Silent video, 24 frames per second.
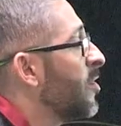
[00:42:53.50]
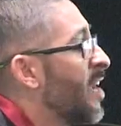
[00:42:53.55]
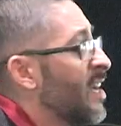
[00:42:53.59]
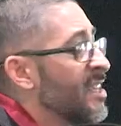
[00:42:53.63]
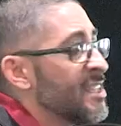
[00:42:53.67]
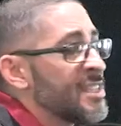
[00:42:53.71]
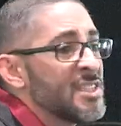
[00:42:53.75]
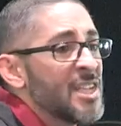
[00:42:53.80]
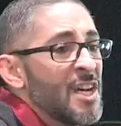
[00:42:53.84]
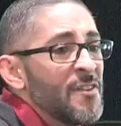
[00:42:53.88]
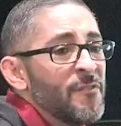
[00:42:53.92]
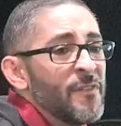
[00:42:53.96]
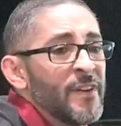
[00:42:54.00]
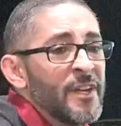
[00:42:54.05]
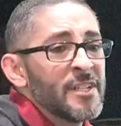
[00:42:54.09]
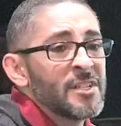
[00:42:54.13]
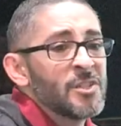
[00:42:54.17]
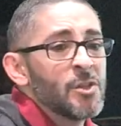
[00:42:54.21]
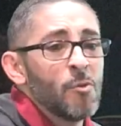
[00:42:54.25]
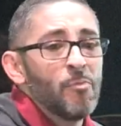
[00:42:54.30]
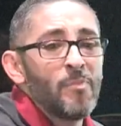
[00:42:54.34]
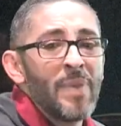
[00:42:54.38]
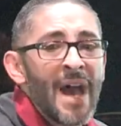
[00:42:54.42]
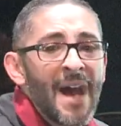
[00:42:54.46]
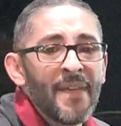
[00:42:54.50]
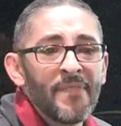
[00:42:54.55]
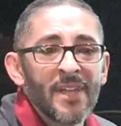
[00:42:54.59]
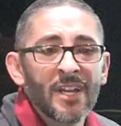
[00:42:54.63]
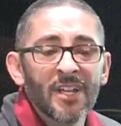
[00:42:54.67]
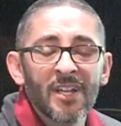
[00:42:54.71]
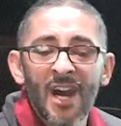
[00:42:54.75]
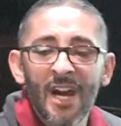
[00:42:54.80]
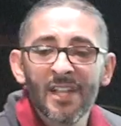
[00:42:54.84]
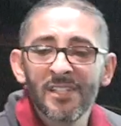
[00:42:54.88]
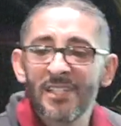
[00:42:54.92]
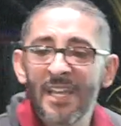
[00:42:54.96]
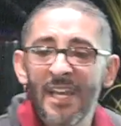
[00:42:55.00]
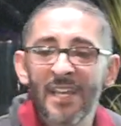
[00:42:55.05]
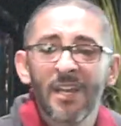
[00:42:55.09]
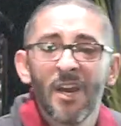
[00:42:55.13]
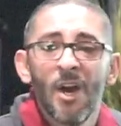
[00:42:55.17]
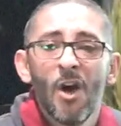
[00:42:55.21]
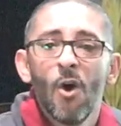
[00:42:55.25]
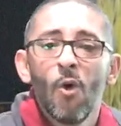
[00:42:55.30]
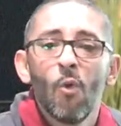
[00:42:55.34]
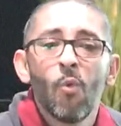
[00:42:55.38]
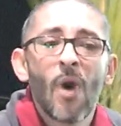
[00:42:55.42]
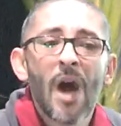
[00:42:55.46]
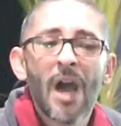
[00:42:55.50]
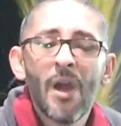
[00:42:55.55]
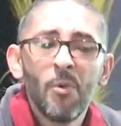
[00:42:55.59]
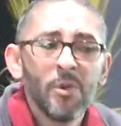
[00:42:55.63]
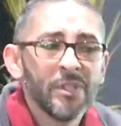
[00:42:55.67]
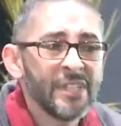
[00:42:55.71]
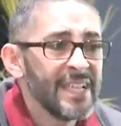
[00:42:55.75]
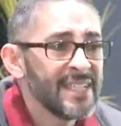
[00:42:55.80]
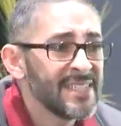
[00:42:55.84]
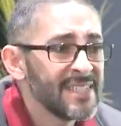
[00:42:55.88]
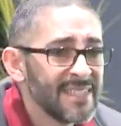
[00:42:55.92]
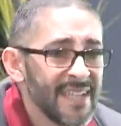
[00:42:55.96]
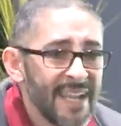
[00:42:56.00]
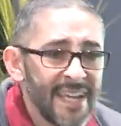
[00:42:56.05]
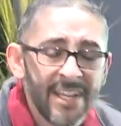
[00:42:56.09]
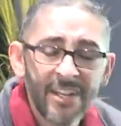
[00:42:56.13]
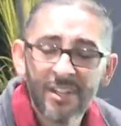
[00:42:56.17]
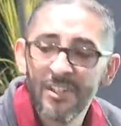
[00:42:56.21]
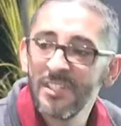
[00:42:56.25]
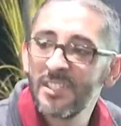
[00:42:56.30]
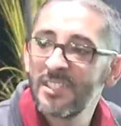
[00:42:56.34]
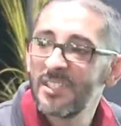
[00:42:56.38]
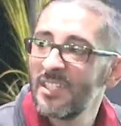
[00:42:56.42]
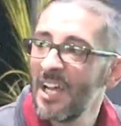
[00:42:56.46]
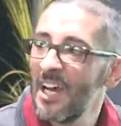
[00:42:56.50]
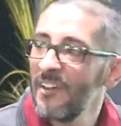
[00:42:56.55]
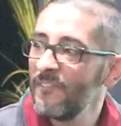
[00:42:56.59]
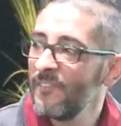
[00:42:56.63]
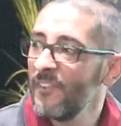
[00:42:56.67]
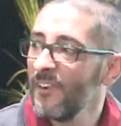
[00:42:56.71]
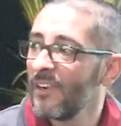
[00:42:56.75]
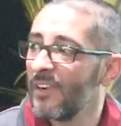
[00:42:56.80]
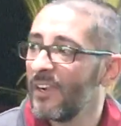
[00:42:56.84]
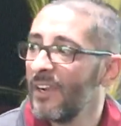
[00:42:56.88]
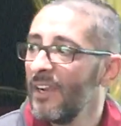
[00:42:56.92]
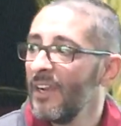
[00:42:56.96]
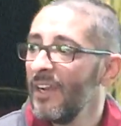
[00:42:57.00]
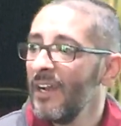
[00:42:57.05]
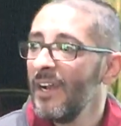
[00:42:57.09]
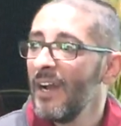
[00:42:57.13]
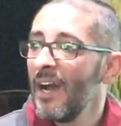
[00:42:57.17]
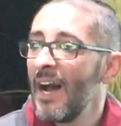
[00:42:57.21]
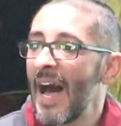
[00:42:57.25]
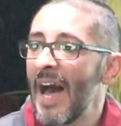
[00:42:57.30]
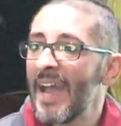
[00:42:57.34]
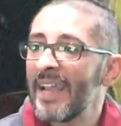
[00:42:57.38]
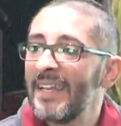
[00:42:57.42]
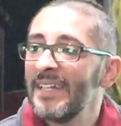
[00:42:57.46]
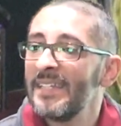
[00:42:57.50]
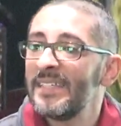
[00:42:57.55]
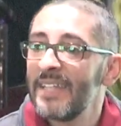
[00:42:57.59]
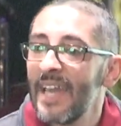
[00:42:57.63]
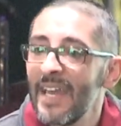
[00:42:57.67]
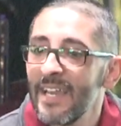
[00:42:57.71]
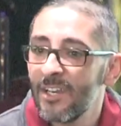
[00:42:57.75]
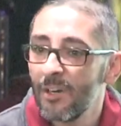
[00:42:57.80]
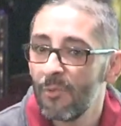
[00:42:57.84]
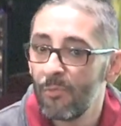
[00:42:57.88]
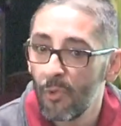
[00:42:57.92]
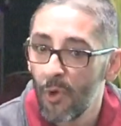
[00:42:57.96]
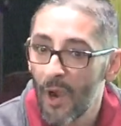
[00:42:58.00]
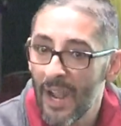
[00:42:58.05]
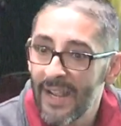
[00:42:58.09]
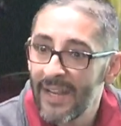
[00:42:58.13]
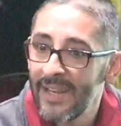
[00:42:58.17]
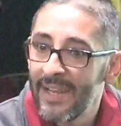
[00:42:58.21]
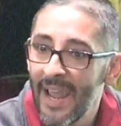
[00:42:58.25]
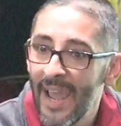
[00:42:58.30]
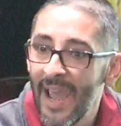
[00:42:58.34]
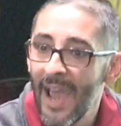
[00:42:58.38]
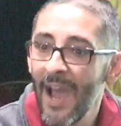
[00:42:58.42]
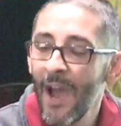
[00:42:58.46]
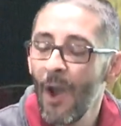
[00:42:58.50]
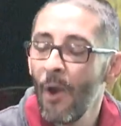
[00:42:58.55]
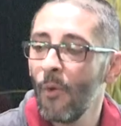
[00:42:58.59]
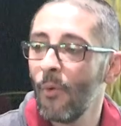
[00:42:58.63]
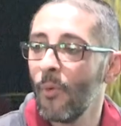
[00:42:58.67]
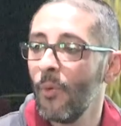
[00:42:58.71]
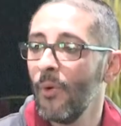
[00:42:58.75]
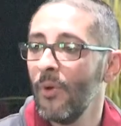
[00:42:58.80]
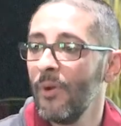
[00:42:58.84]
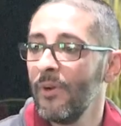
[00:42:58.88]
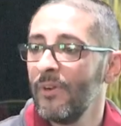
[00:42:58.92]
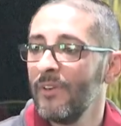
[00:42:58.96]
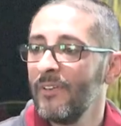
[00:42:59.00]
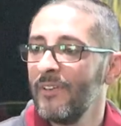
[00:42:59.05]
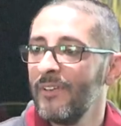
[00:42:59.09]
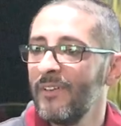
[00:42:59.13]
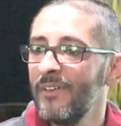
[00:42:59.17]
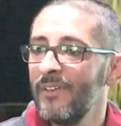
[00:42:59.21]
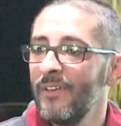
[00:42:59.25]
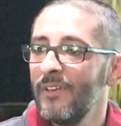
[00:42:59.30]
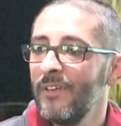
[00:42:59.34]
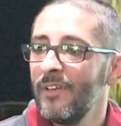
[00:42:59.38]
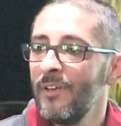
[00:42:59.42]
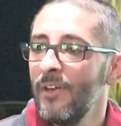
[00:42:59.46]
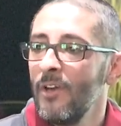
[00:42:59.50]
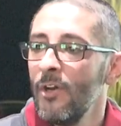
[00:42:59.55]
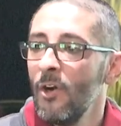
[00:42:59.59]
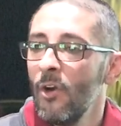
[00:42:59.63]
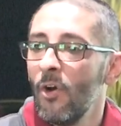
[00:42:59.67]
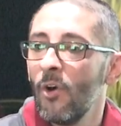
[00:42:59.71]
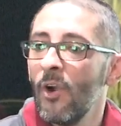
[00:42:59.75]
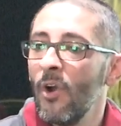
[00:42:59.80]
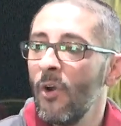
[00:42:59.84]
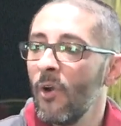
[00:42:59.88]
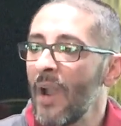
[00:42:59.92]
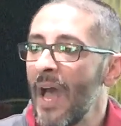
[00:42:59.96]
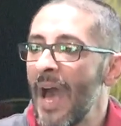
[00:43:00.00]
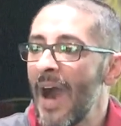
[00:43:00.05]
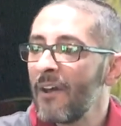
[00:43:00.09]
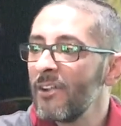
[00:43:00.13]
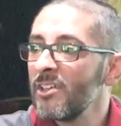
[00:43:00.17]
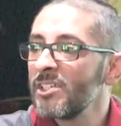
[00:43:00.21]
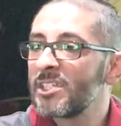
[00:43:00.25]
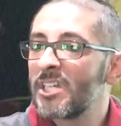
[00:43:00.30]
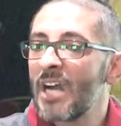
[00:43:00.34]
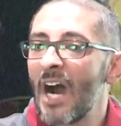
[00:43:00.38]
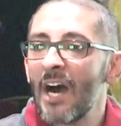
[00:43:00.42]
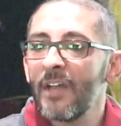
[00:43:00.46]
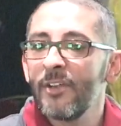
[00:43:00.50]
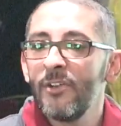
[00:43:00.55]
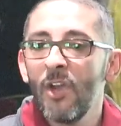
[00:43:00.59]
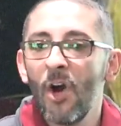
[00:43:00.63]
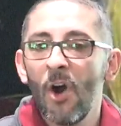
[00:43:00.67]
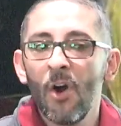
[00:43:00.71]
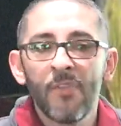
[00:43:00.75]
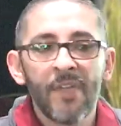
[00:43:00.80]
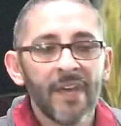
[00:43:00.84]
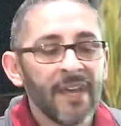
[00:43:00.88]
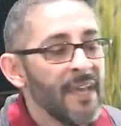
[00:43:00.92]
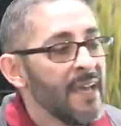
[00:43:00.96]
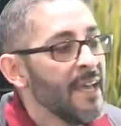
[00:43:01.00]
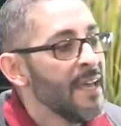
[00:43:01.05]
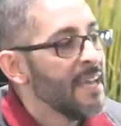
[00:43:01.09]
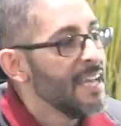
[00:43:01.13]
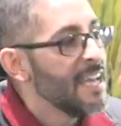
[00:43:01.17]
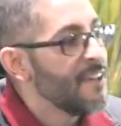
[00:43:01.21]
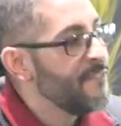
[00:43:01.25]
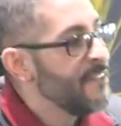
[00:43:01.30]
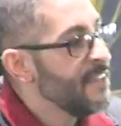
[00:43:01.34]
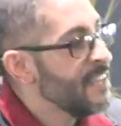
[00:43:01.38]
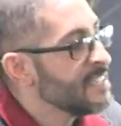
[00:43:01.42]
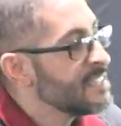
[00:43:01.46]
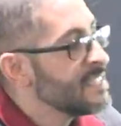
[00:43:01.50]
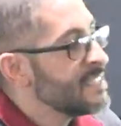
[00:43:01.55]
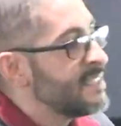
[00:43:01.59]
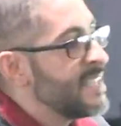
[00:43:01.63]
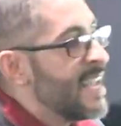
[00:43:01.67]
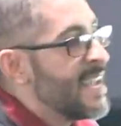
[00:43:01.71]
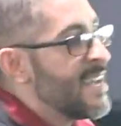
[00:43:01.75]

they're not suffering so bad that God's like, why would they stay here and suffer? I can take them right now. Or, or how does God know that if He doesn't